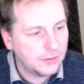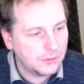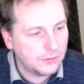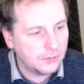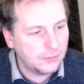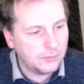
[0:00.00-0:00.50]

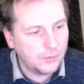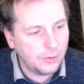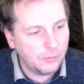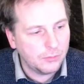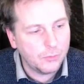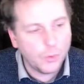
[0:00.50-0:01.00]
So
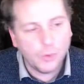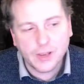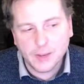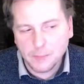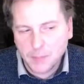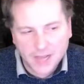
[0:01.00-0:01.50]
we'll
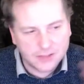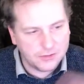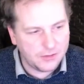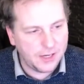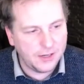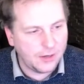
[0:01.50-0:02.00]
get back to
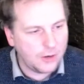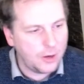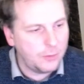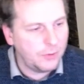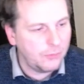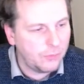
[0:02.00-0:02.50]
that in a
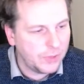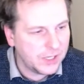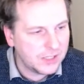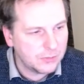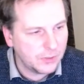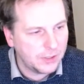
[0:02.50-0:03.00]
couple of weeks